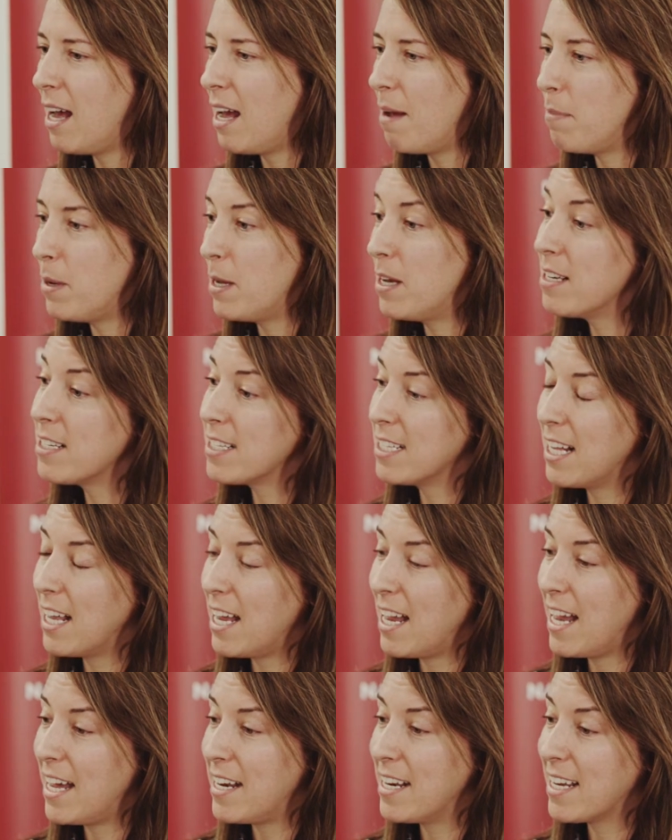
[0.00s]
Personally,
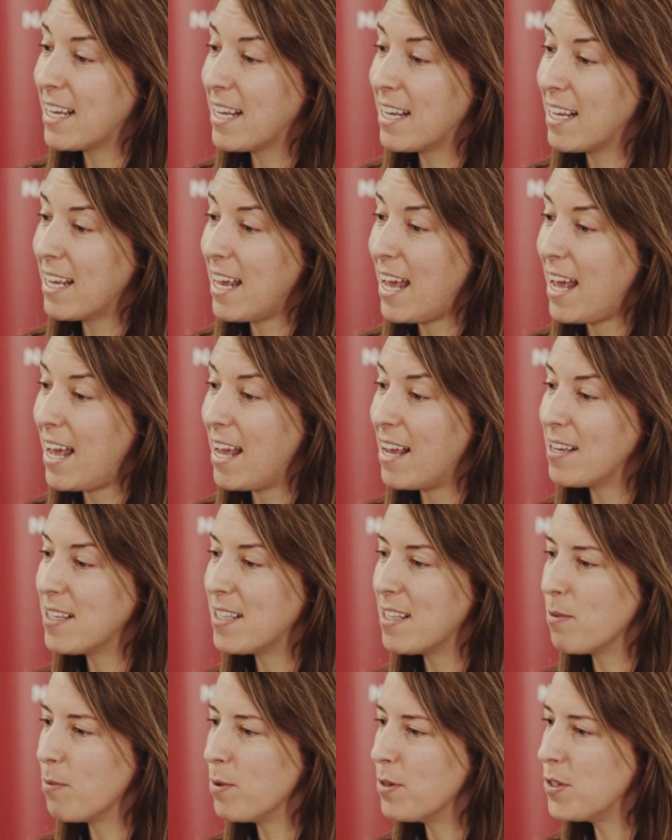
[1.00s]
I had a case
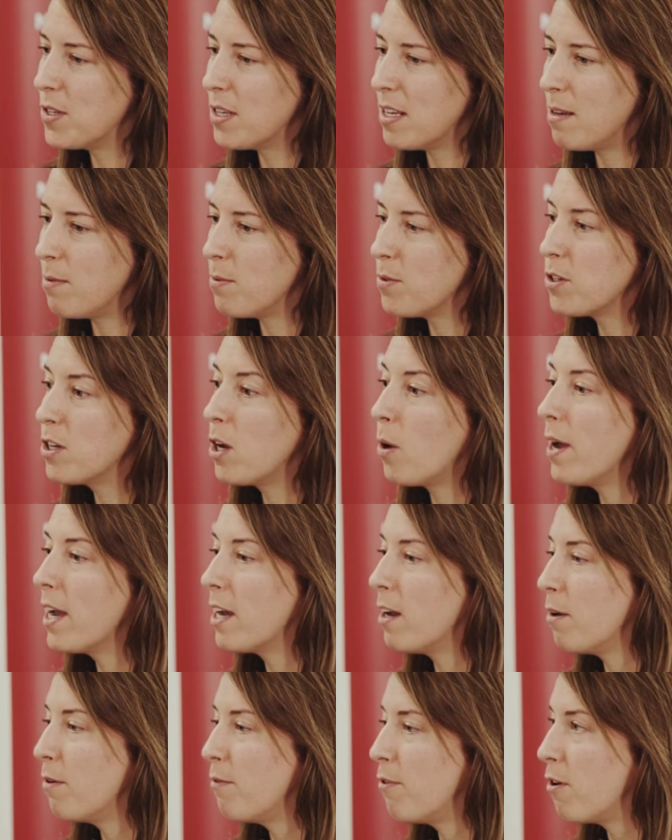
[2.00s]
that was going
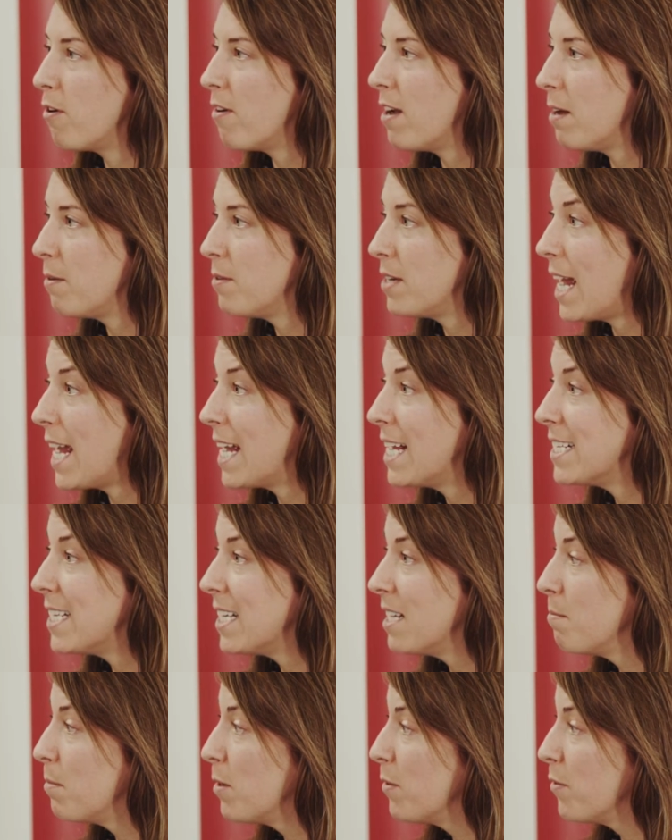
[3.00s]
on for around
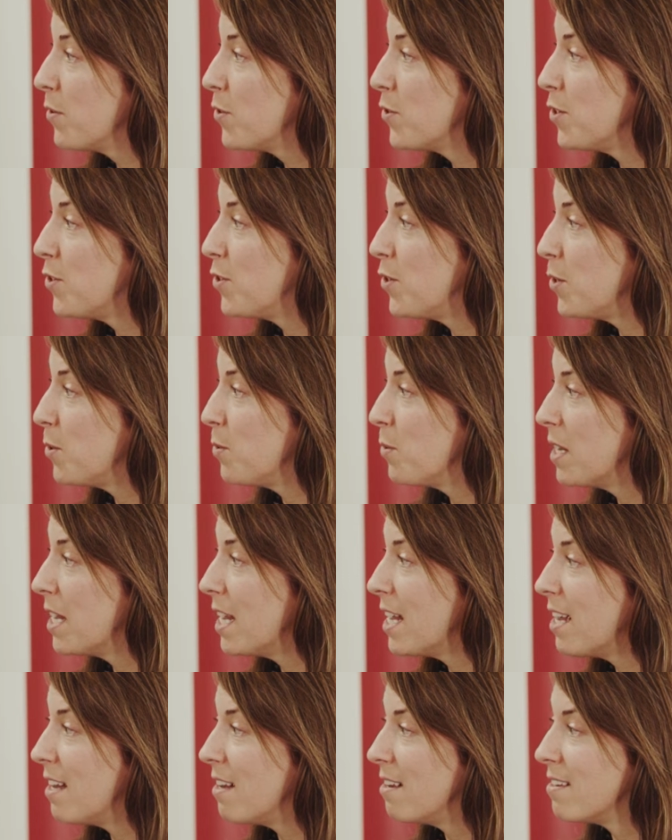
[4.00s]
18 months to 2
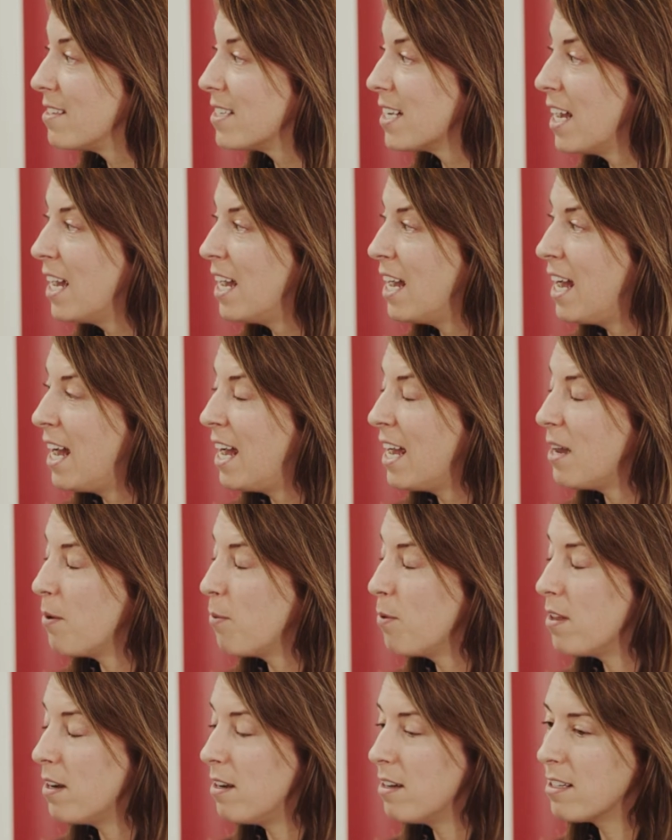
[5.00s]
years
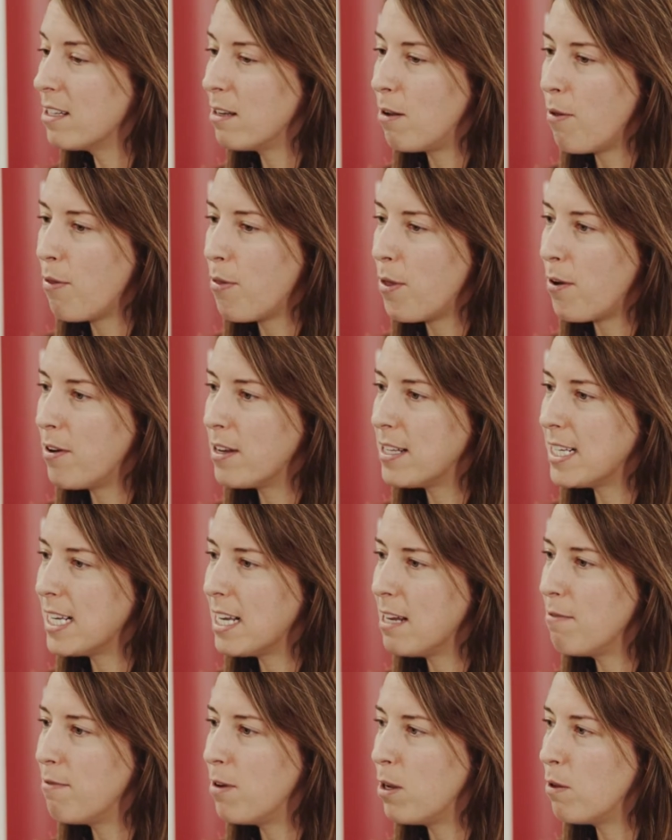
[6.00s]
with a local authority
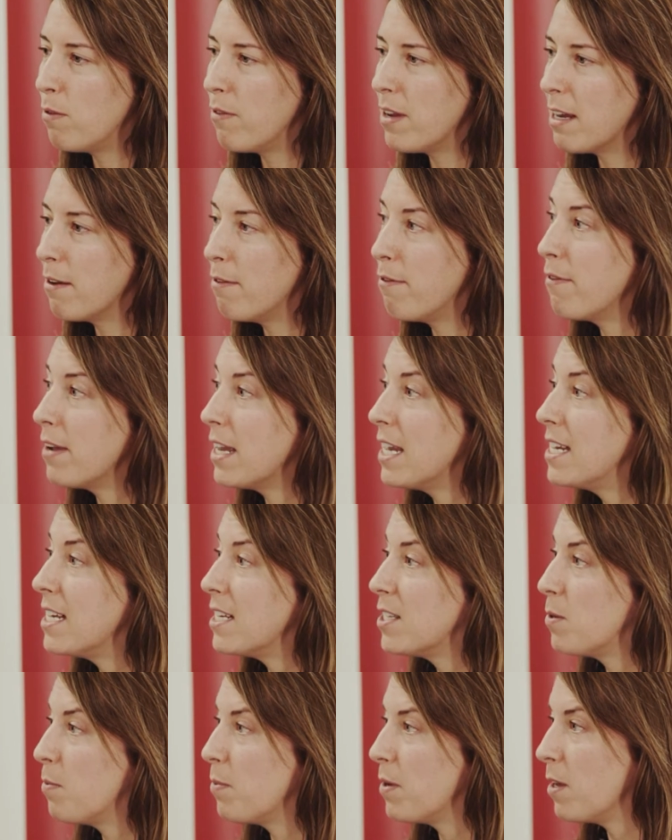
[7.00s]
involving a fee
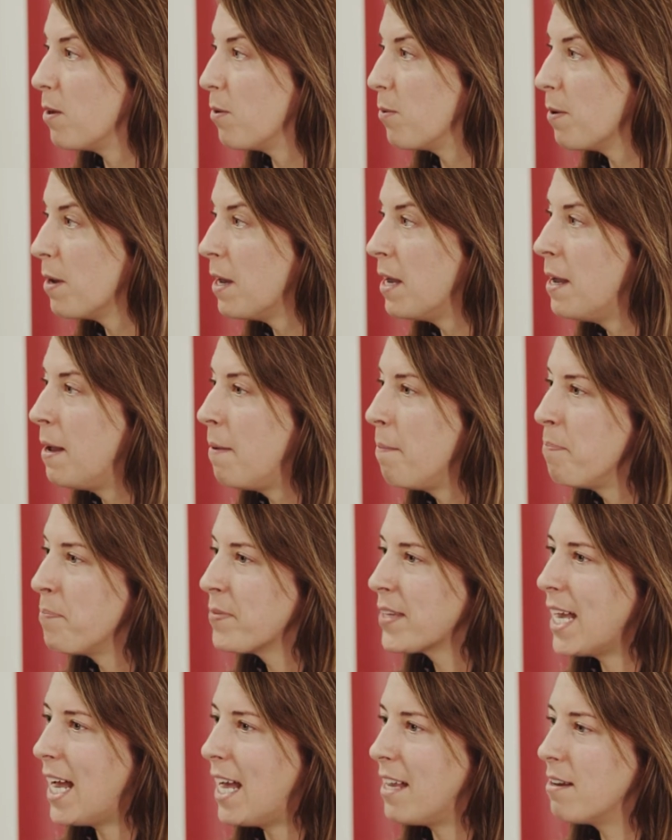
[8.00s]
dispute.
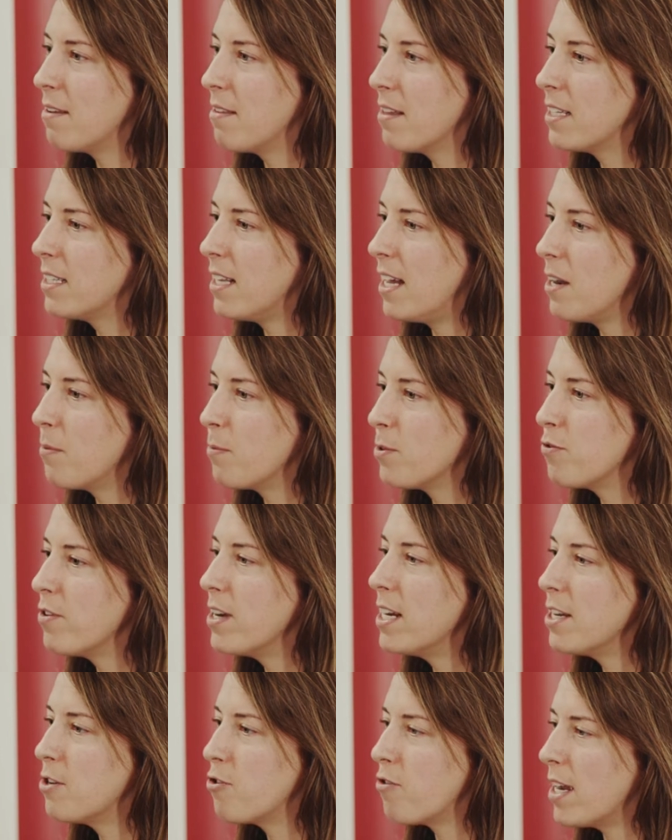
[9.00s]
And the client was
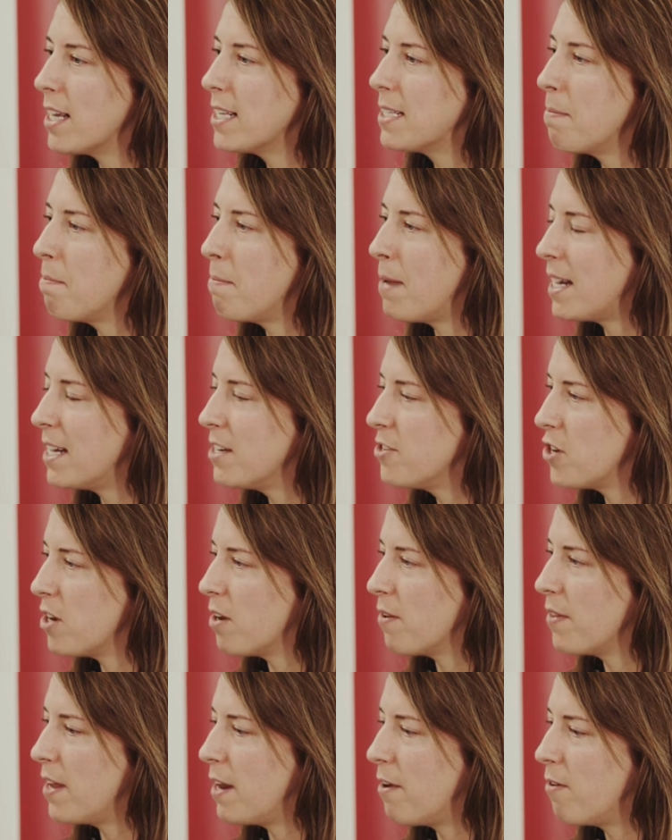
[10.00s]
really trying to manage it
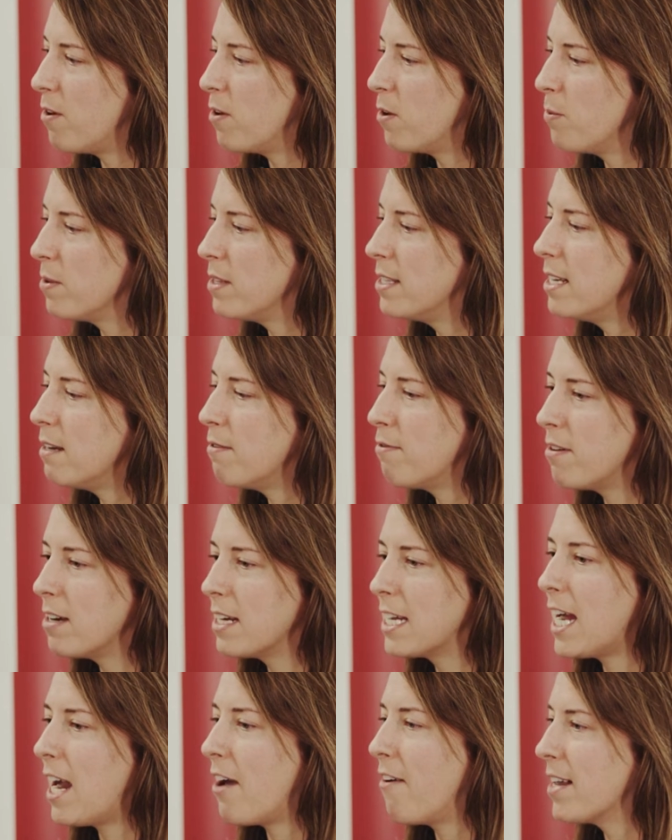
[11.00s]
on their own with
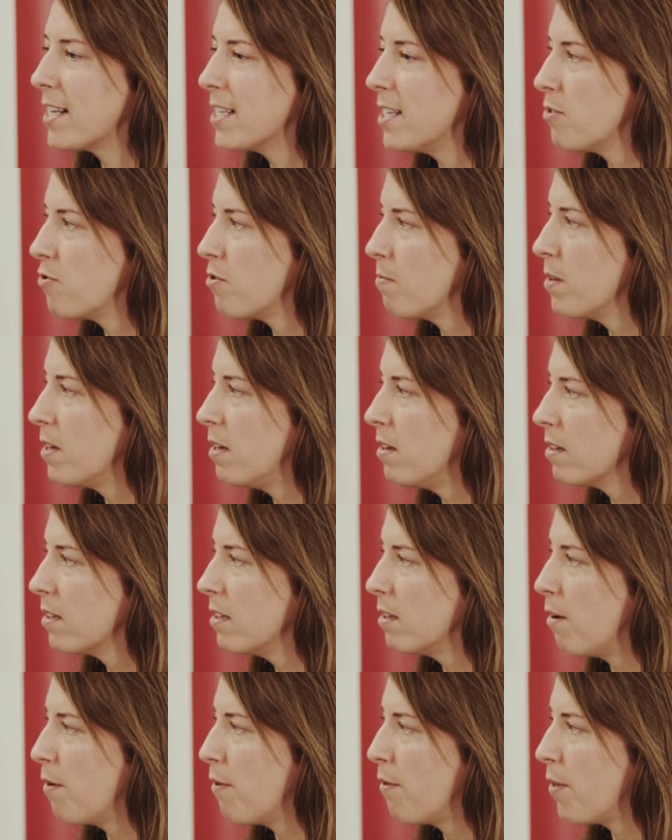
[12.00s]
different characters from the
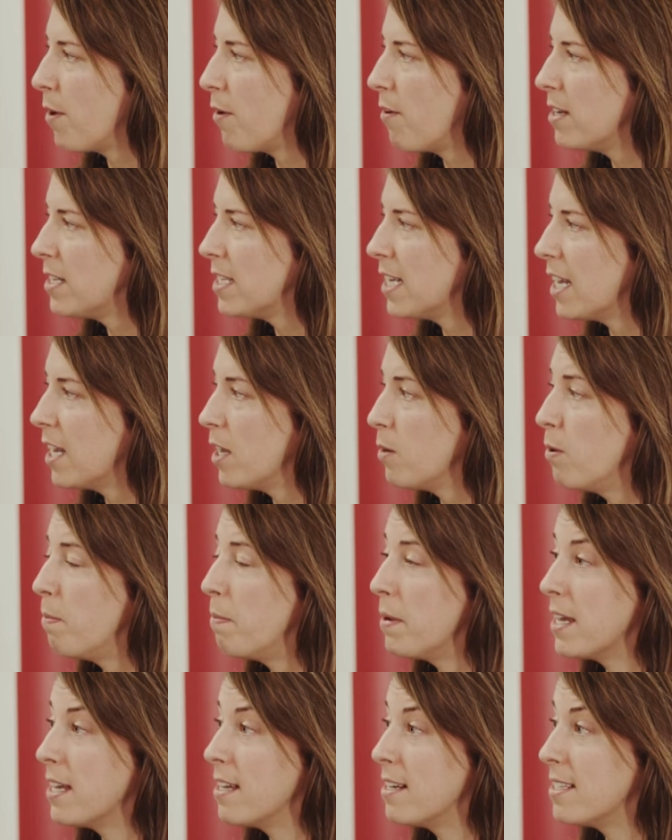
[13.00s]
local authority who
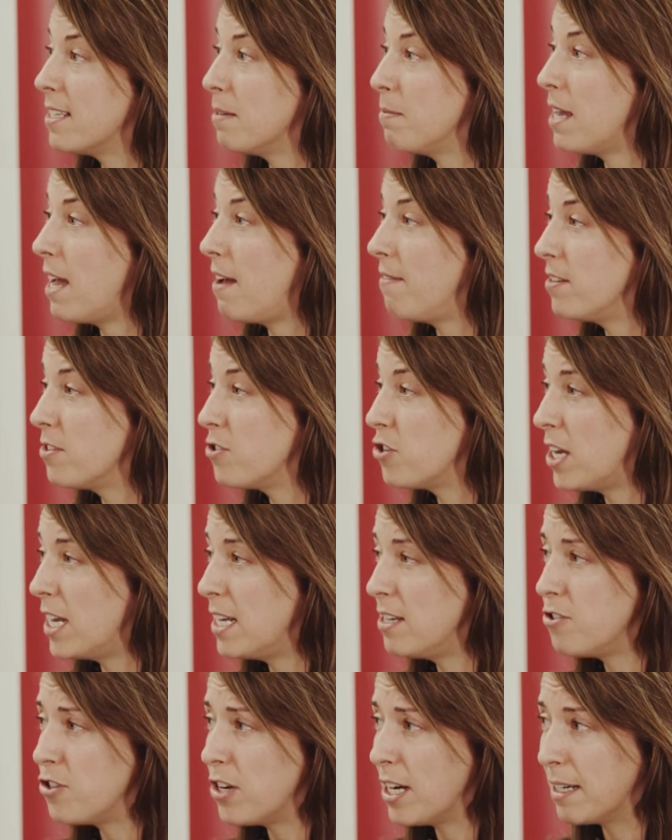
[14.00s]
appeared to be
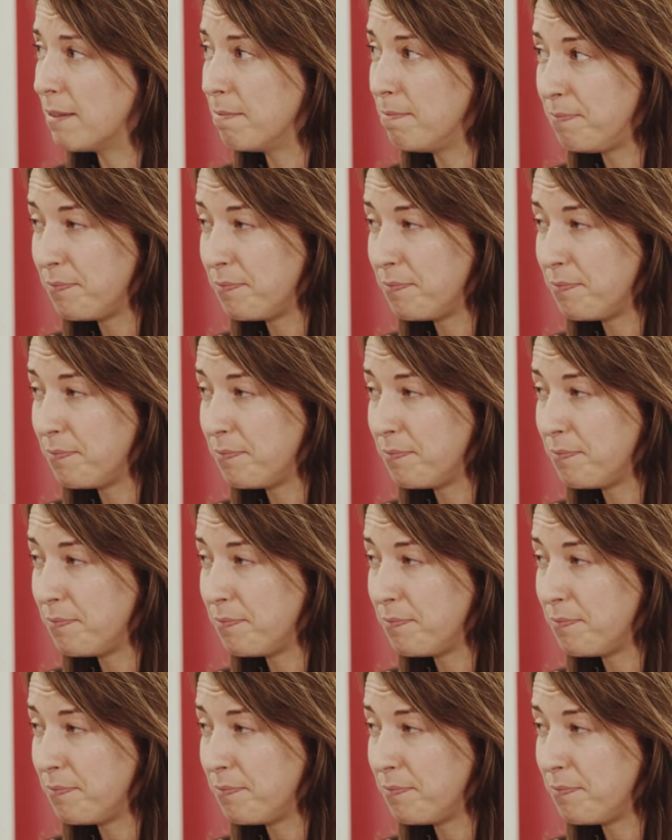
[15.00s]
ever-changing.